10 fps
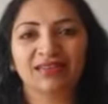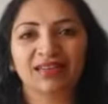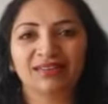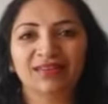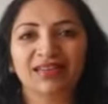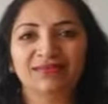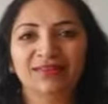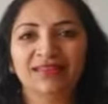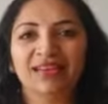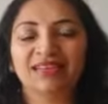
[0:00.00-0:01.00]
and then
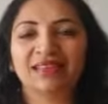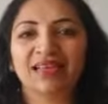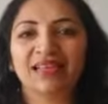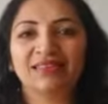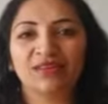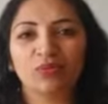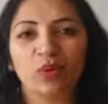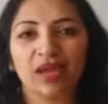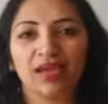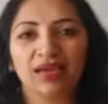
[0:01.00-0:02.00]
it's an easy
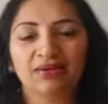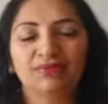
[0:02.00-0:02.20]
way